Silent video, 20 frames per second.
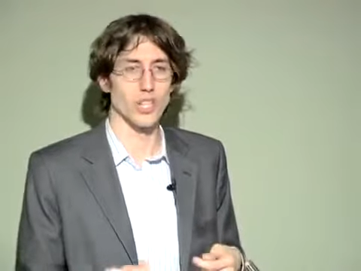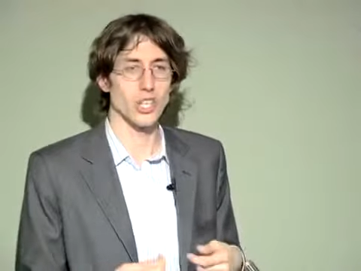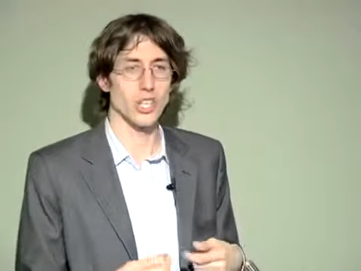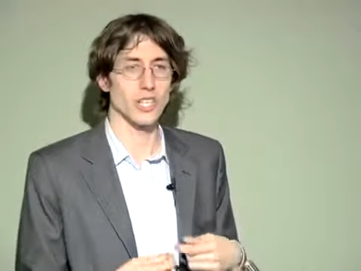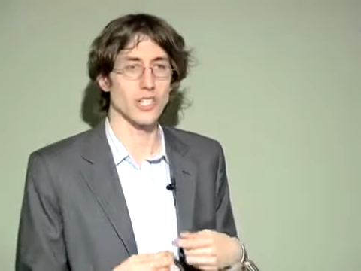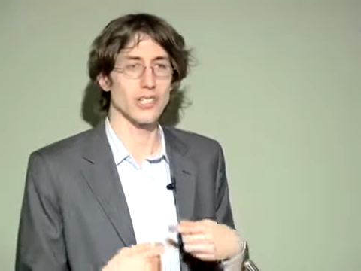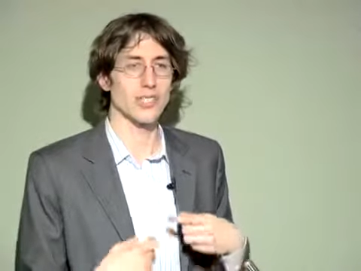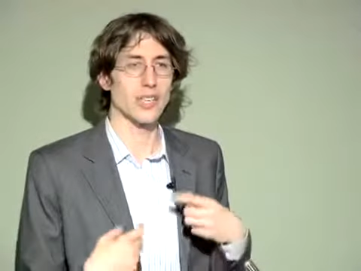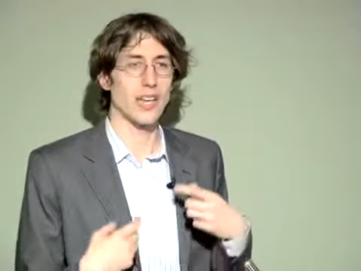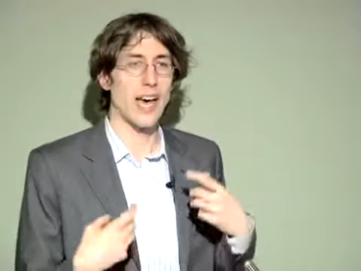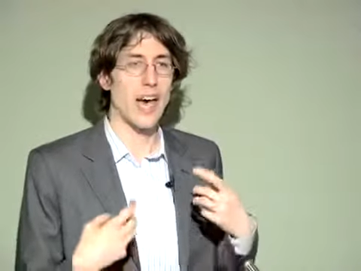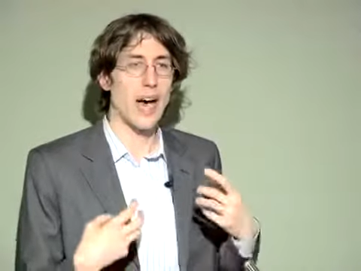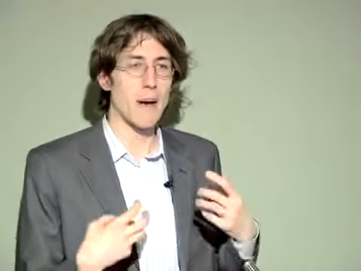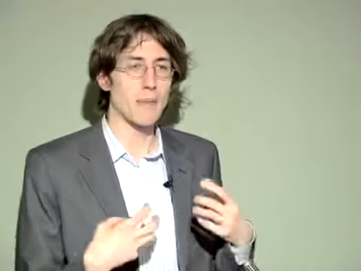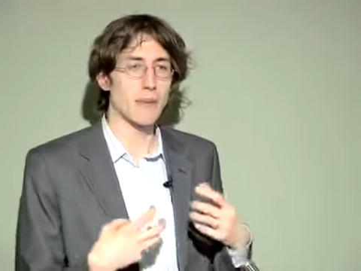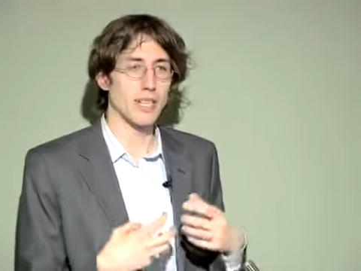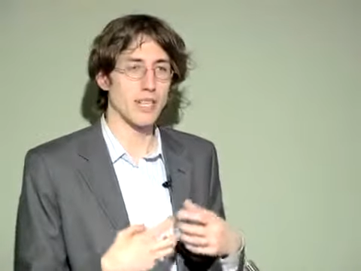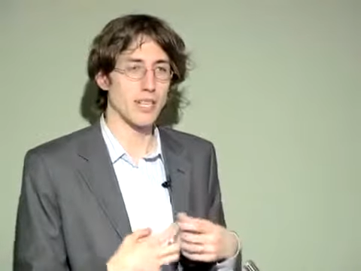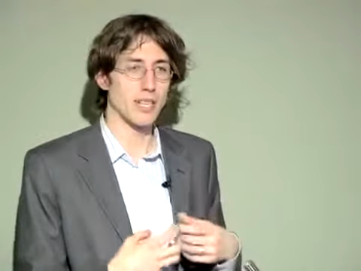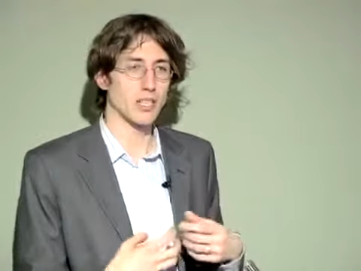you're going to see
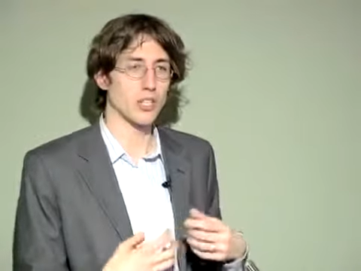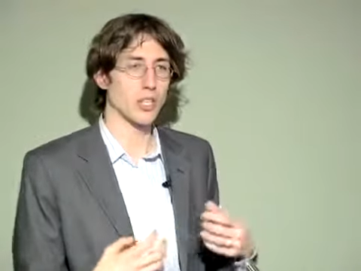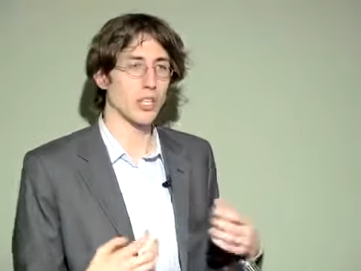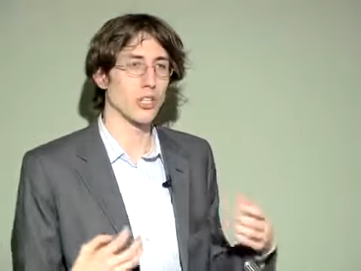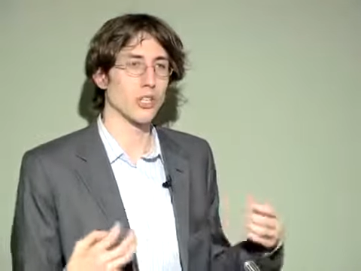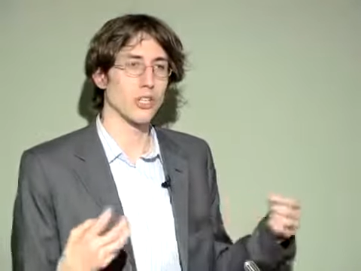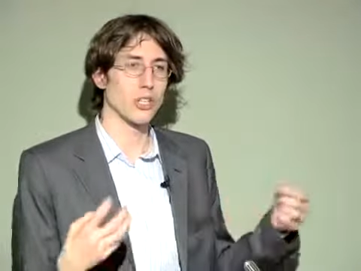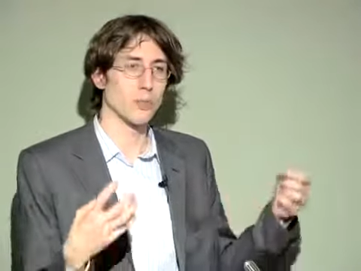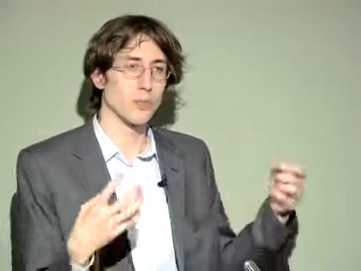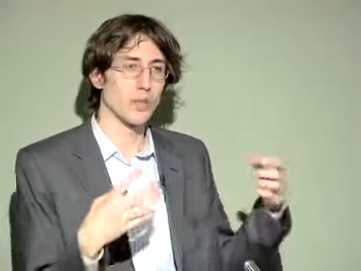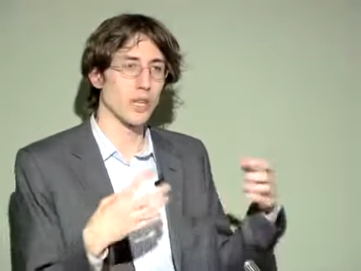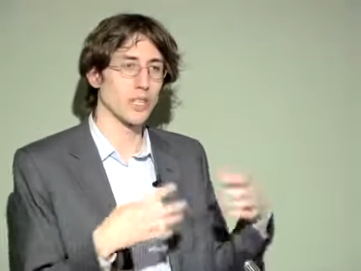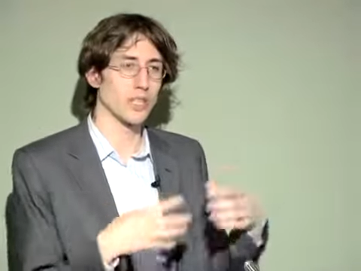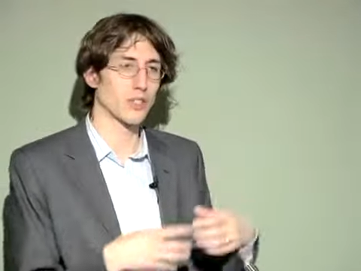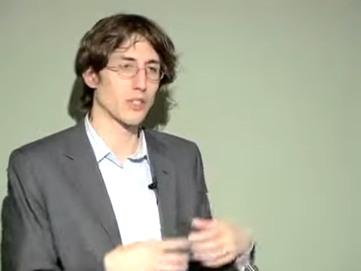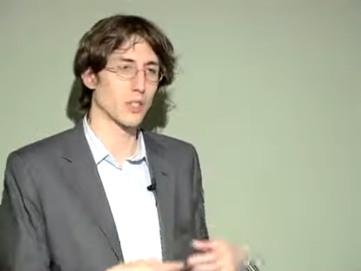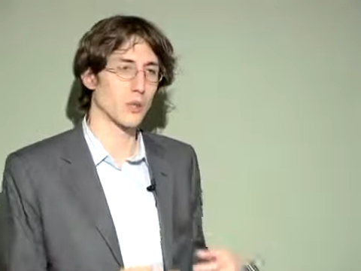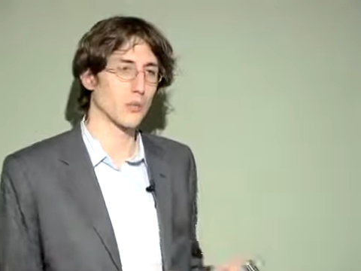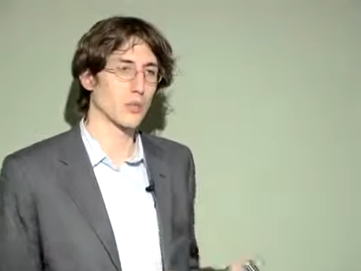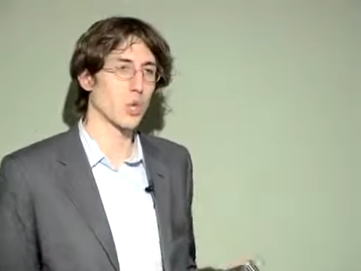happening is your Hadoop
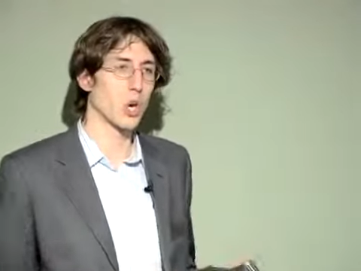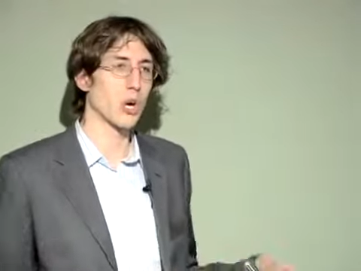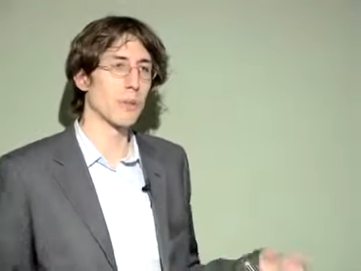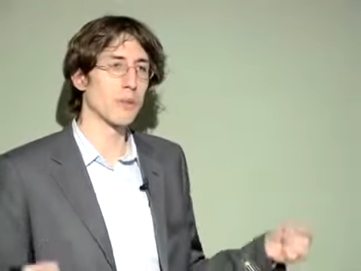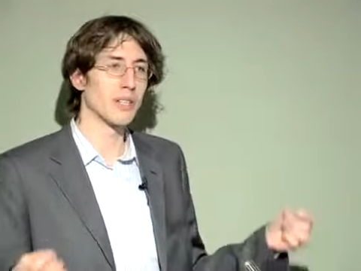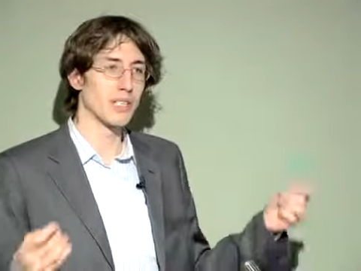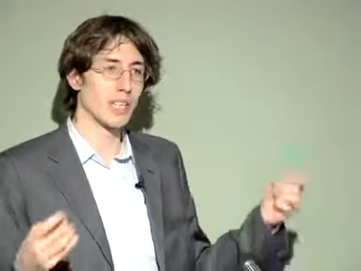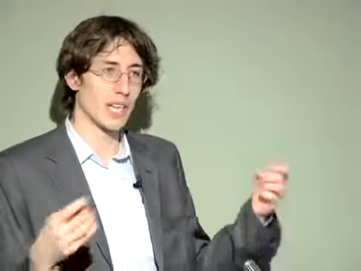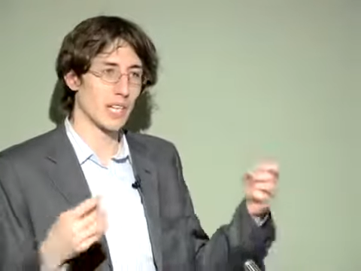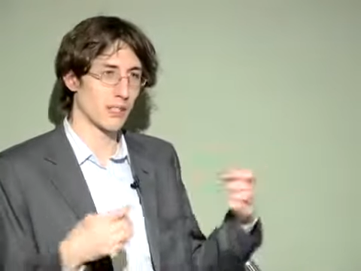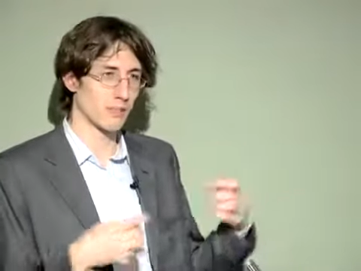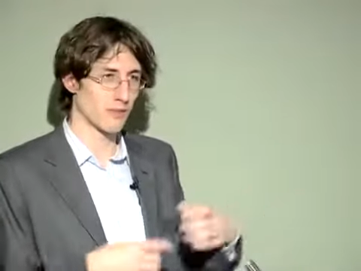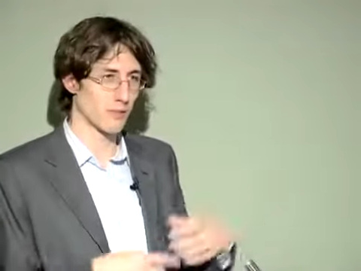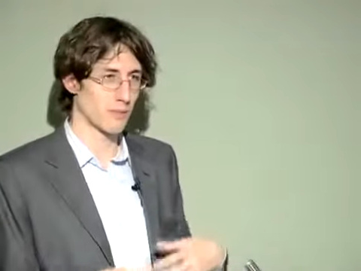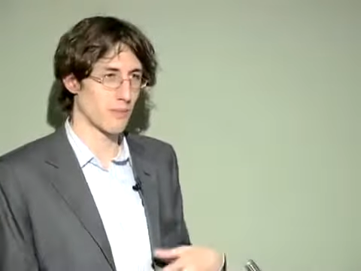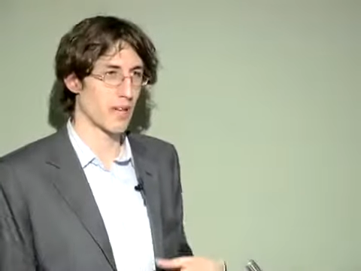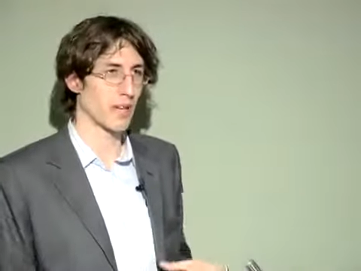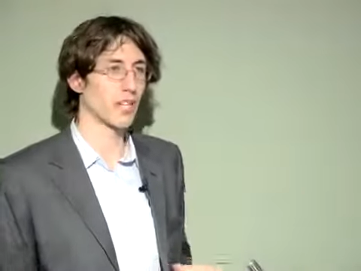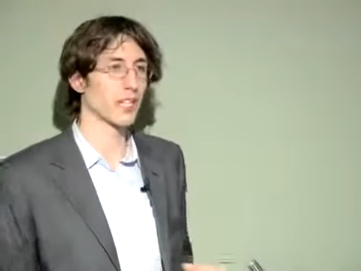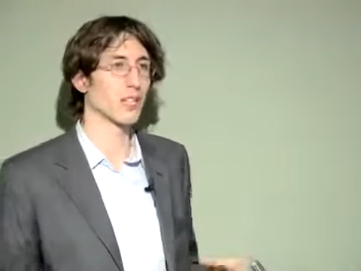cluster absorbing data
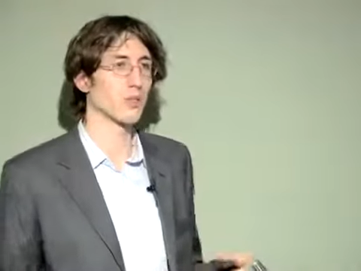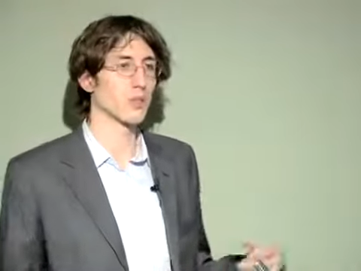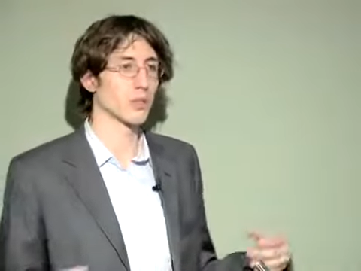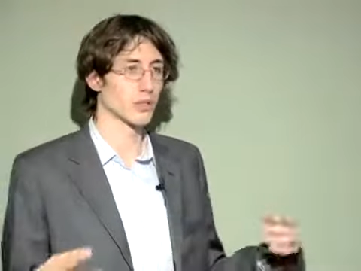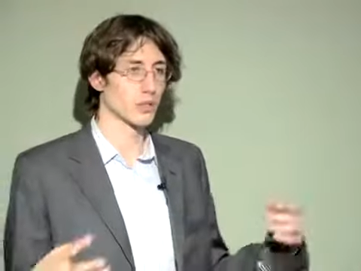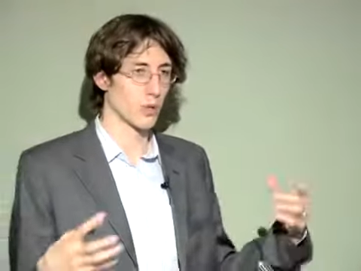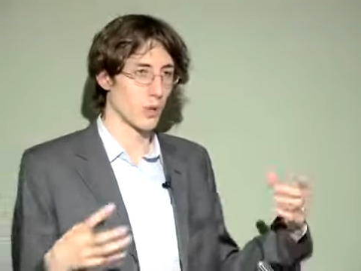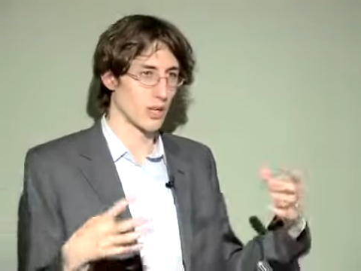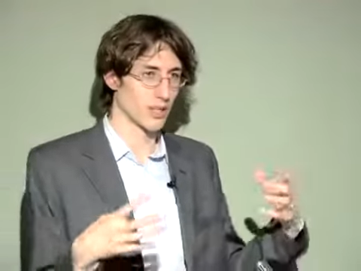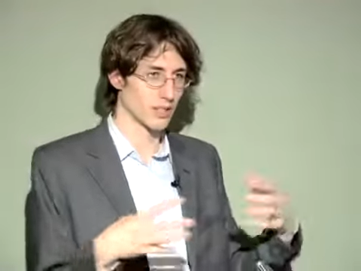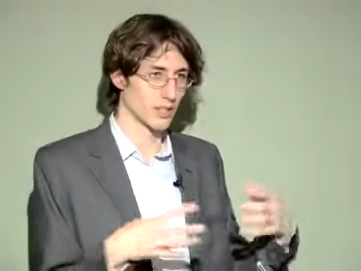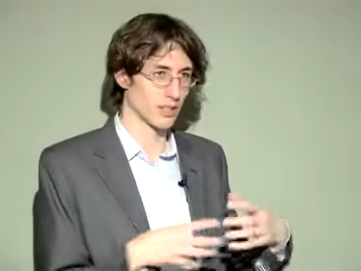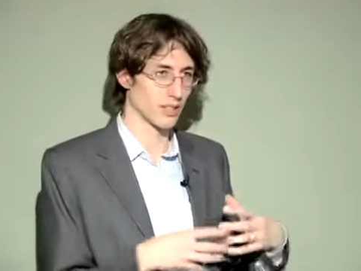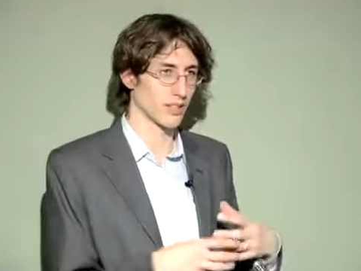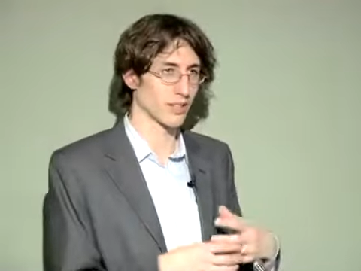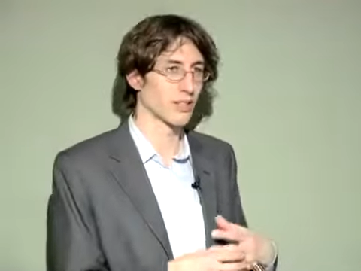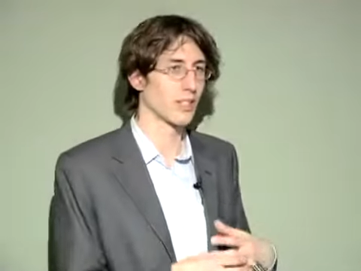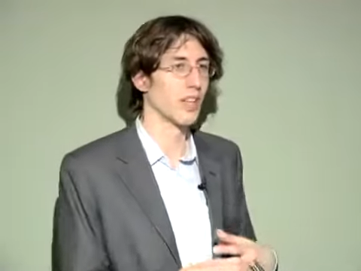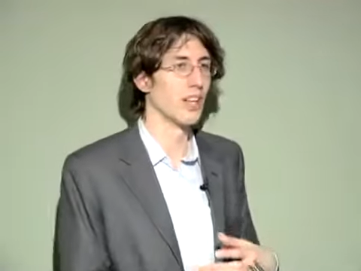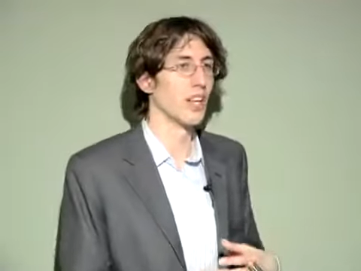from many different
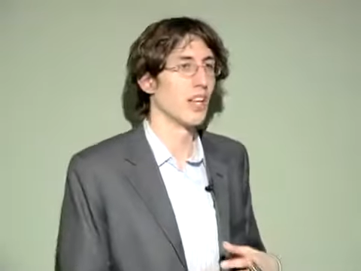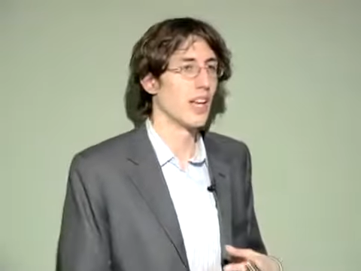sources